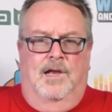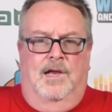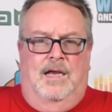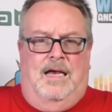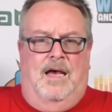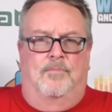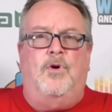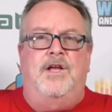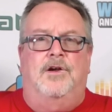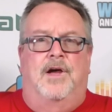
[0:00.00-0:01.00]

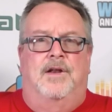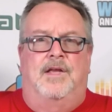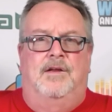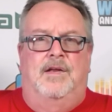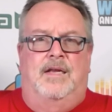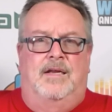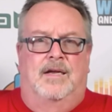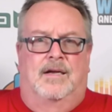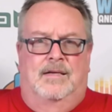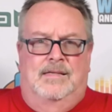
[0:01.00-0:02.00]
pretty good.
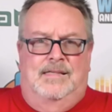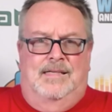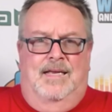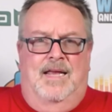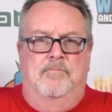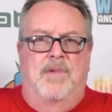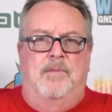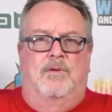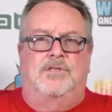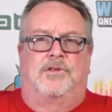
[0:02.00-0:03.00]
He
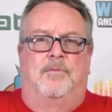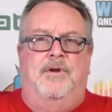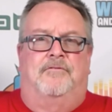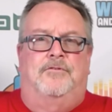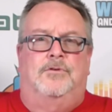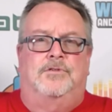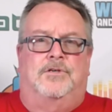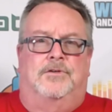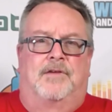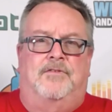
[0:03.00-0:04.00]
maybe was a little bit of fool's
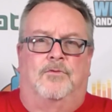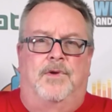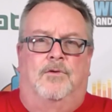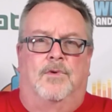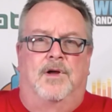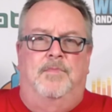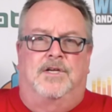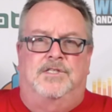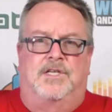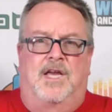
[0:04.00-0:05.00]
gold after week one
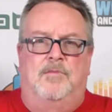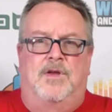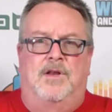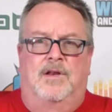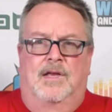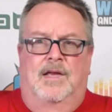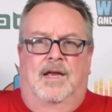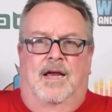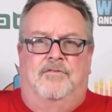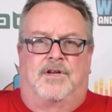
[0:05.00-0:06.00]
because he came in
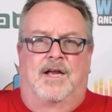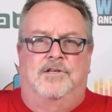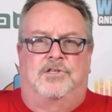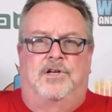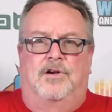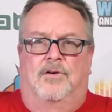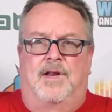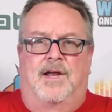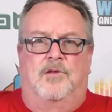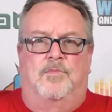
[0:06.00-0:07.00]
after Kansas City
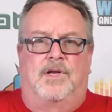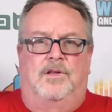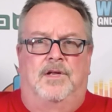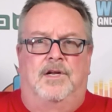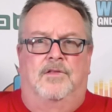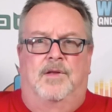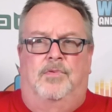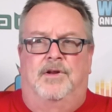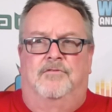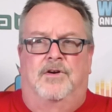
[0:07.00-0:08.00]
already had a big lead. They
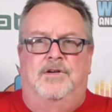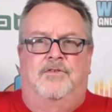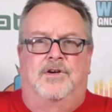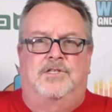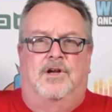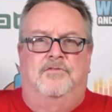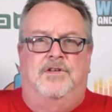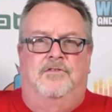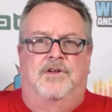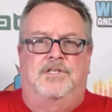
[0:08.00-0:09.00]
played a very, very soft
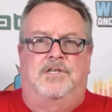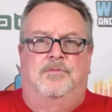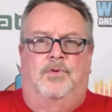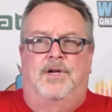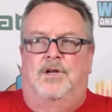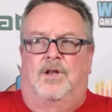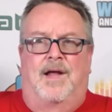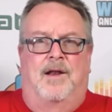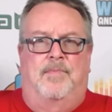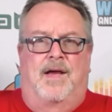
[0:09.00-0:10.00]
defense. He completed a
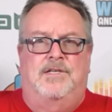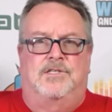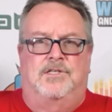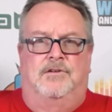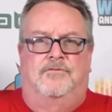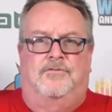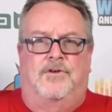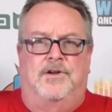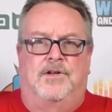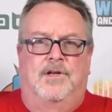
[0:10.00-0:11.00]
lot of passes in
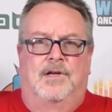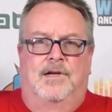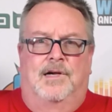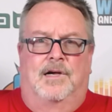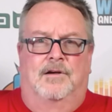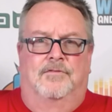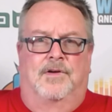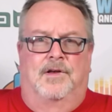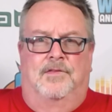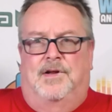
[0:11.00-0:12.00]
front of
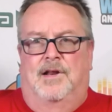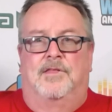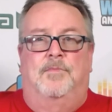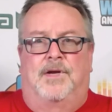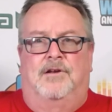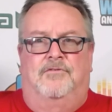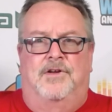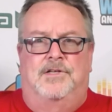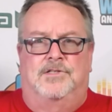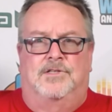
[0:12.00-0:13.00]
the picket
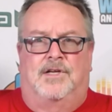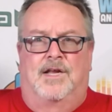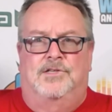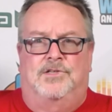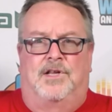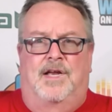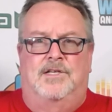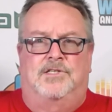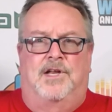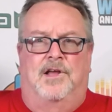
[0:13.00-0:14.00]
fences that Kansas City had
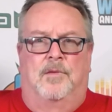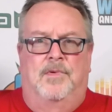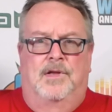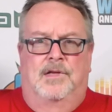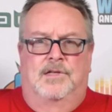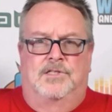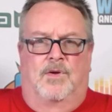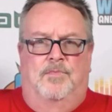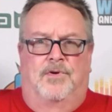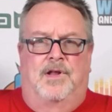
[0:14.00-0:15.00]
set up. So
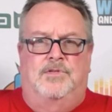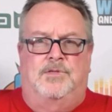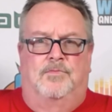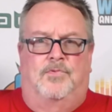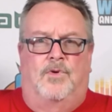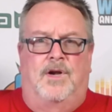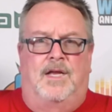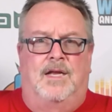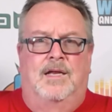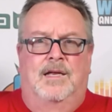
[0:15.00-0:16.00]
he put up some
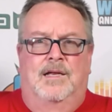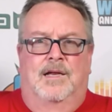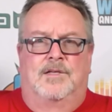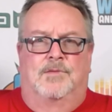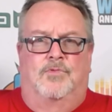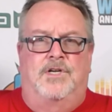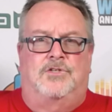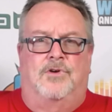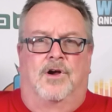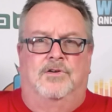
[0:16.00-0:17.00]
pretty
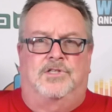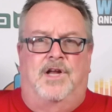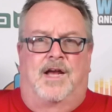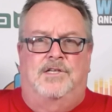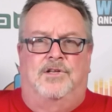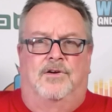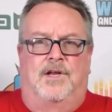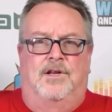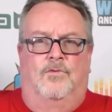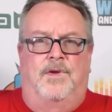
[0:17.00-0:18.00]
strong stats there
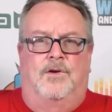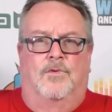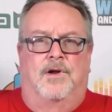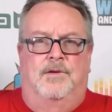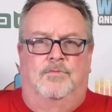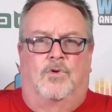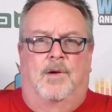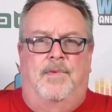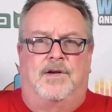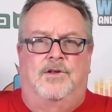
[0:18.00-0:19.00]
in week one. It
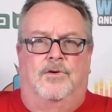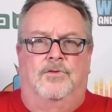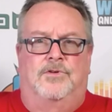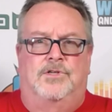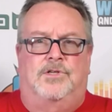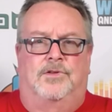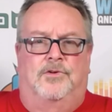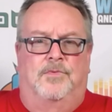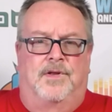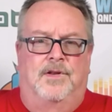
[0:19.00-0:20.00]
brought back to earth just a
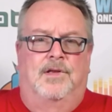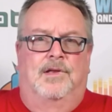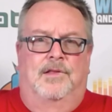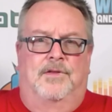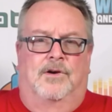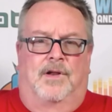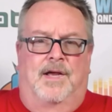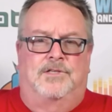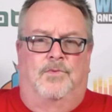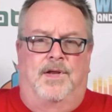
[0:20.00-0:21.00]
little bit there
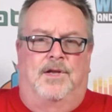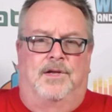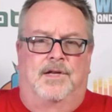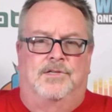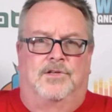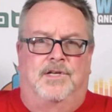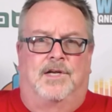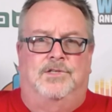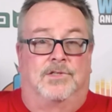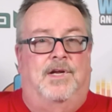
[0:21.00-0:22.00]
last week against the
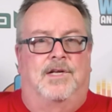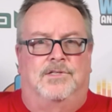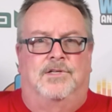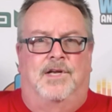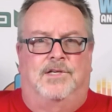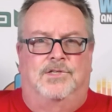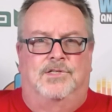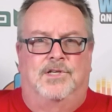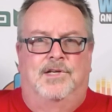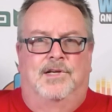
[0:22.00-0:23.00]
Texans, as the
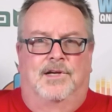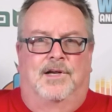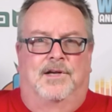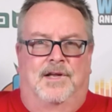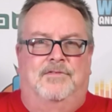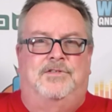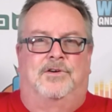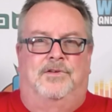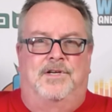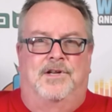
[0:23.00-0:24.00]
Texans have
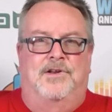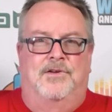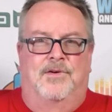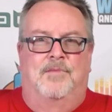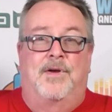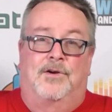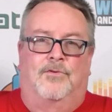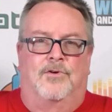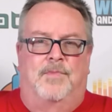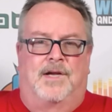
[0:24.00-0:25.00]
certainly done to better
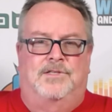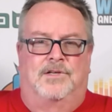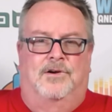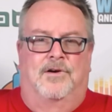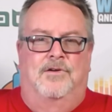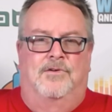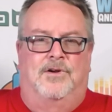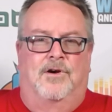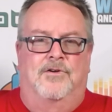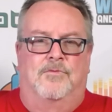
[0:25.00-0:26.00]
quarterbacks than
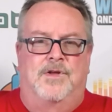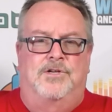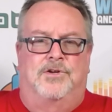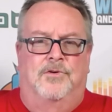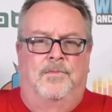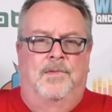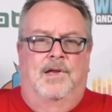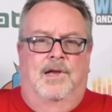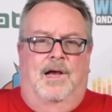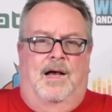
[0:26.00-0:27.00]
Gardner Minshew.
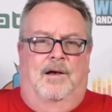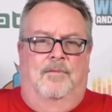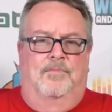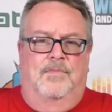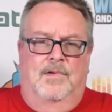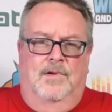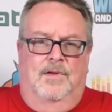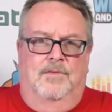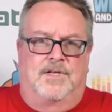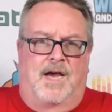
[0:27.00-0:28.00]

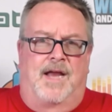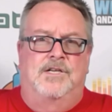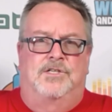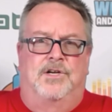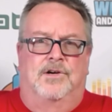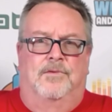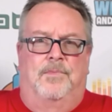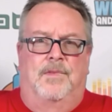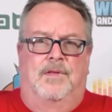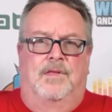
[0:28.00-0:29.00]
The Titans here,
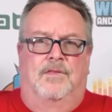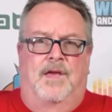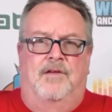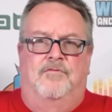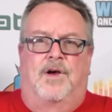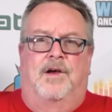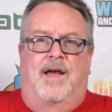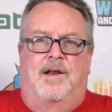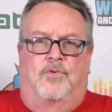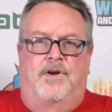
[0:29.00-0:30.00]
they've
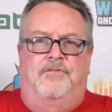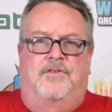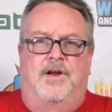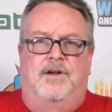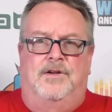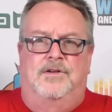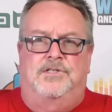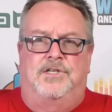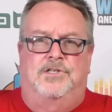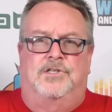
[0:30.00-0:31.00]
had a pretty fine
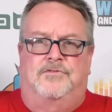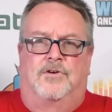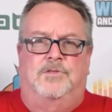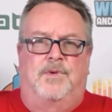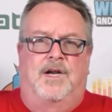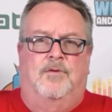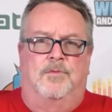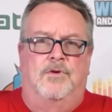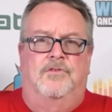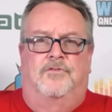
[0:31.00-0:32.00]
season as far as being able to
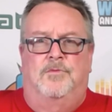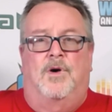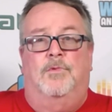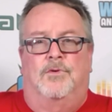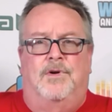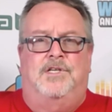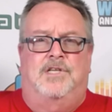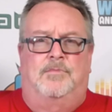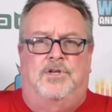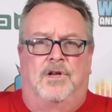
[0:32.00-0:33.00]
move the football, with the one
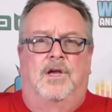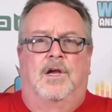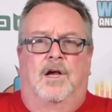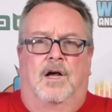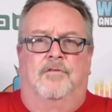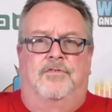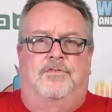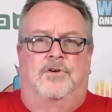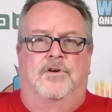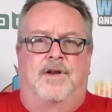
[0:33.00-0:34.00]
exception of
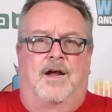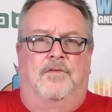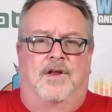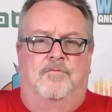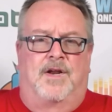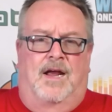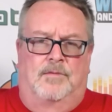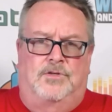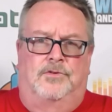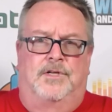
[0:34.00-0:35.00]
third down. They have been
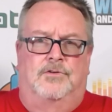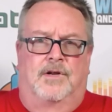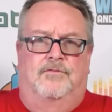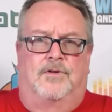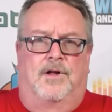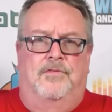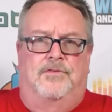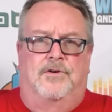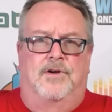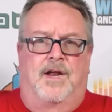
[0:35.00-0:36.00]
absolutely dreadful on
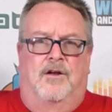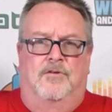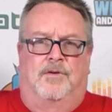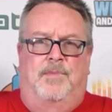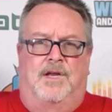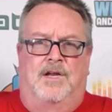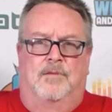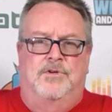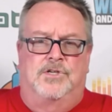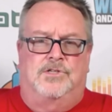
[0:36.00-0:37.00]
third down, picking
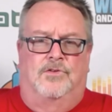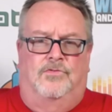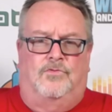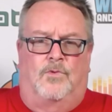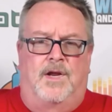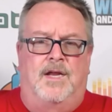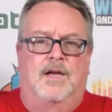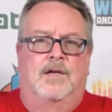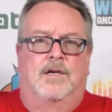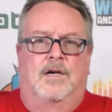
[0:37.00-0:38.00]
up just 3
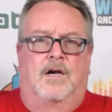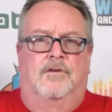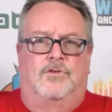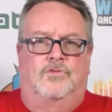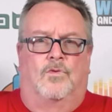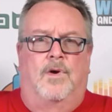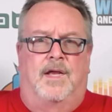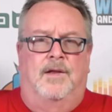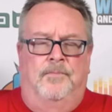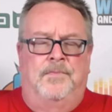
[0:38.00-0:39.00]
of 20.